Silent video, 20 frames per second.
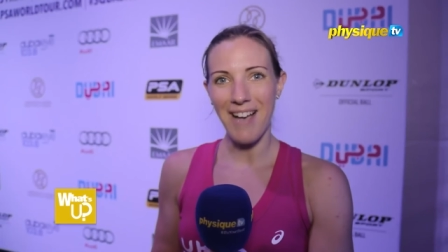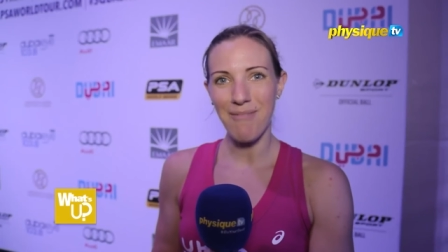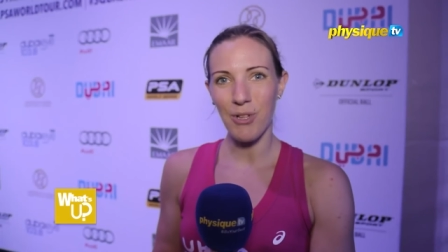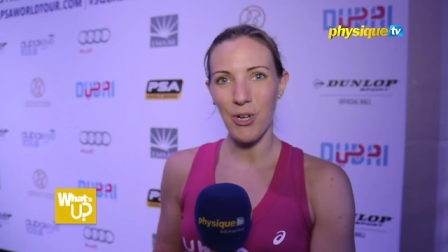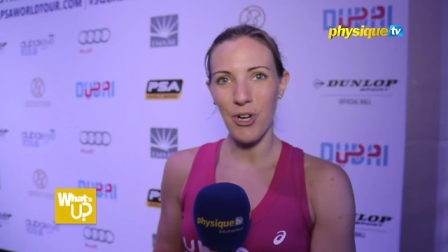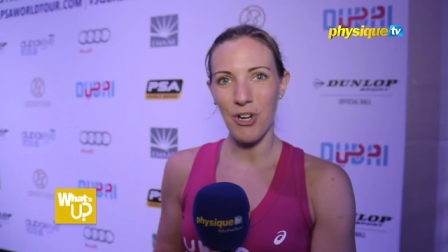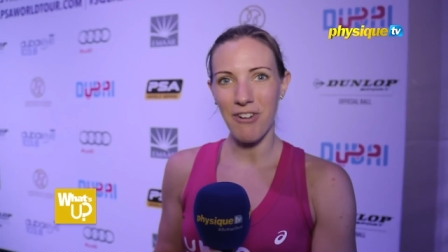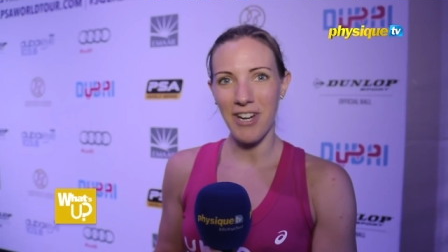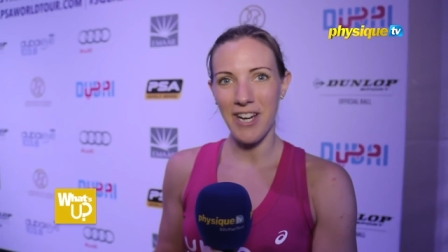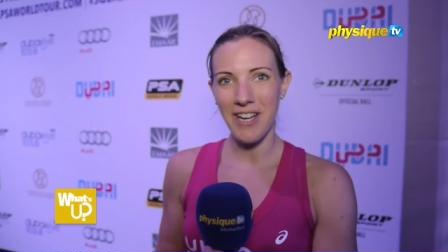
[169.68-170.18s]
I'm
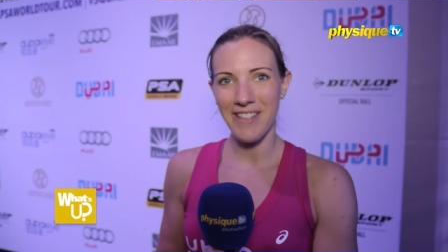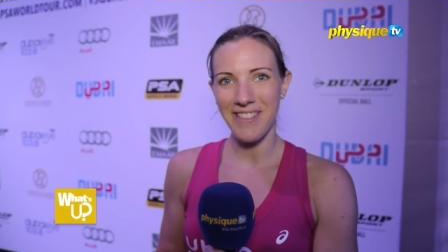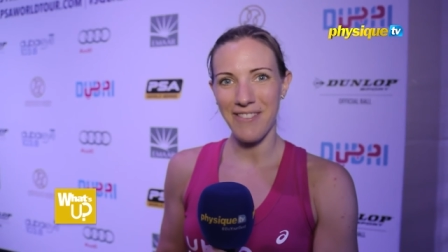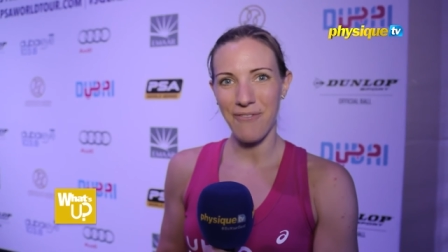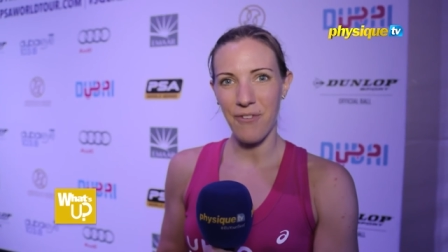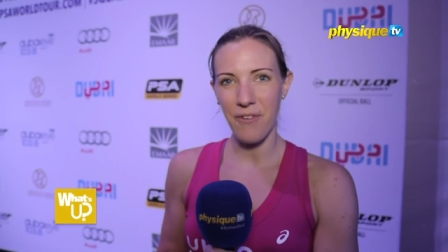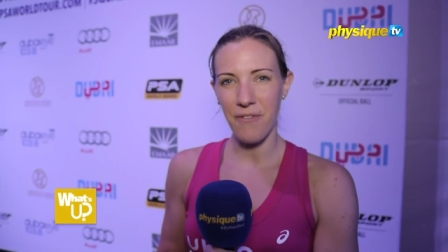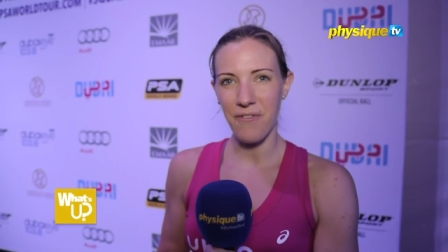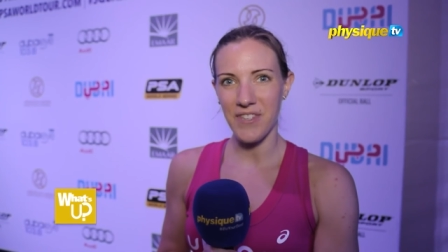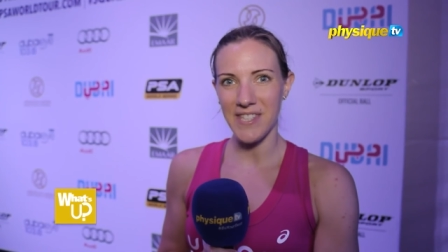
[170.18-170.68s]
Laura
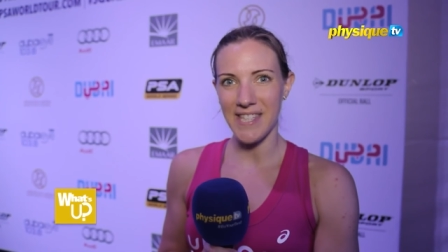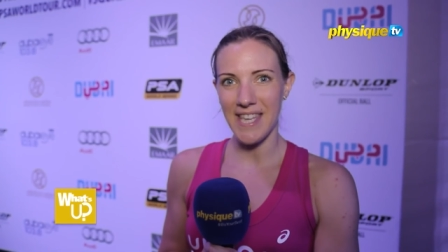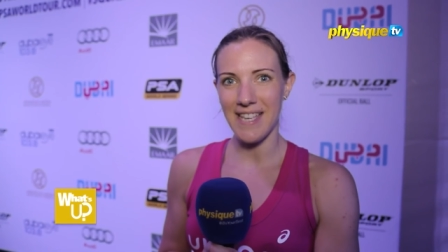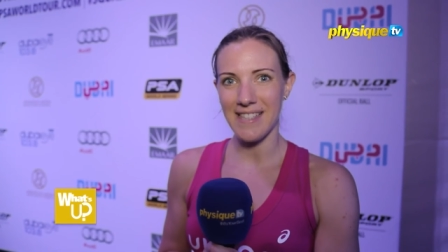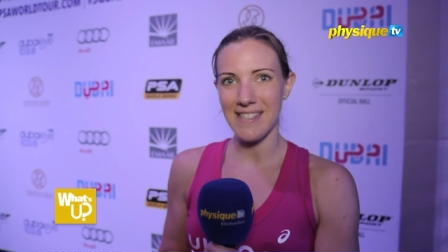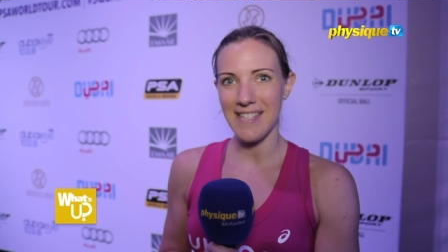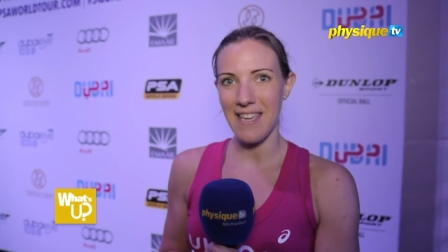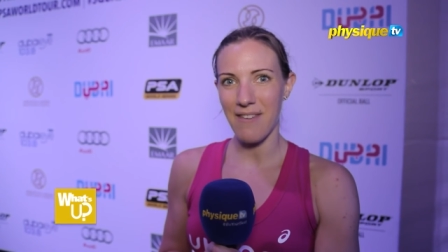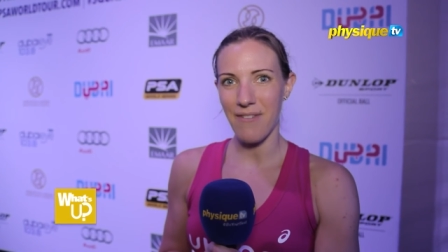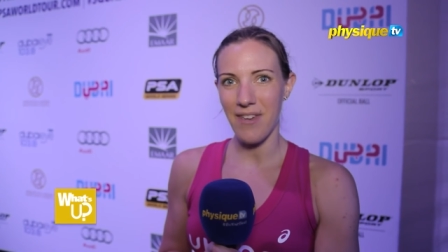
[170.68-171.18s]
for
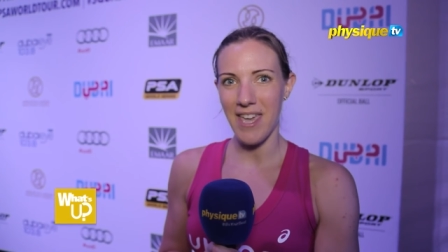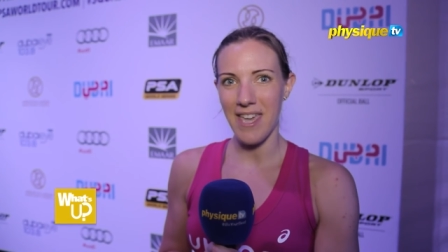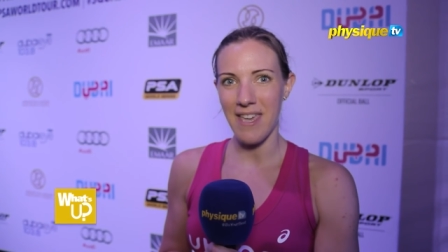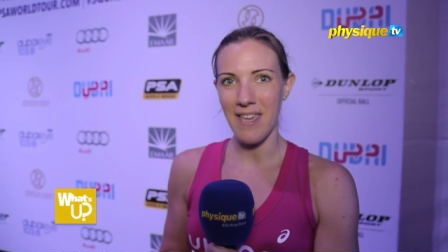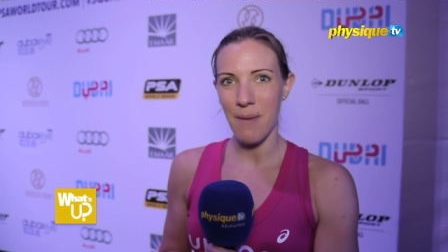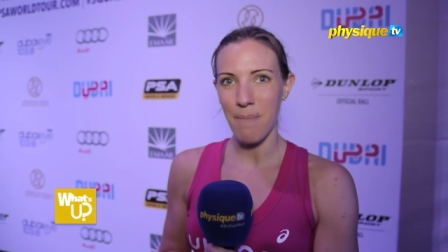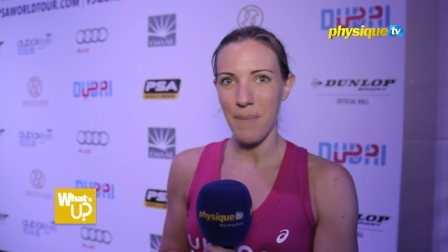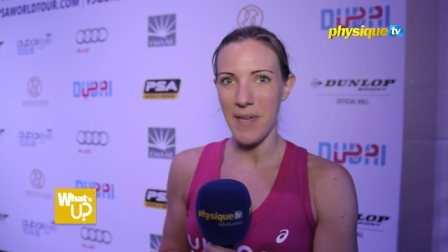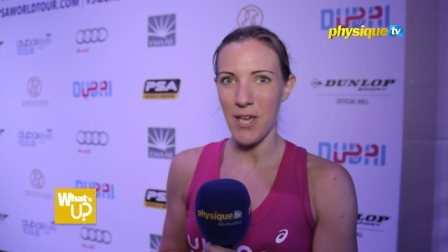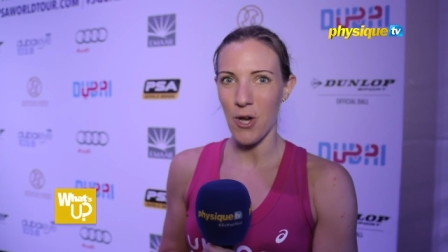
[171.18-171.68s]
Physique
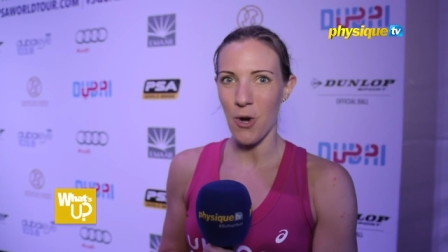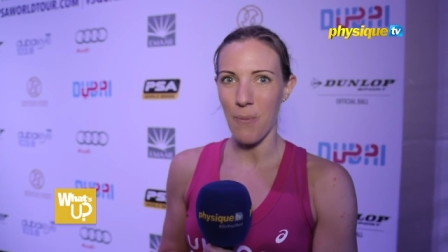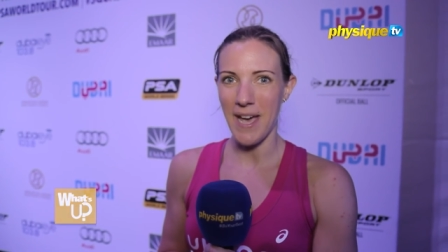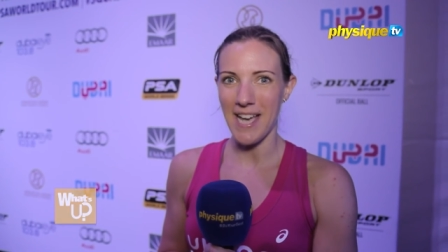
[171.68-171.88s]
TV, Be Your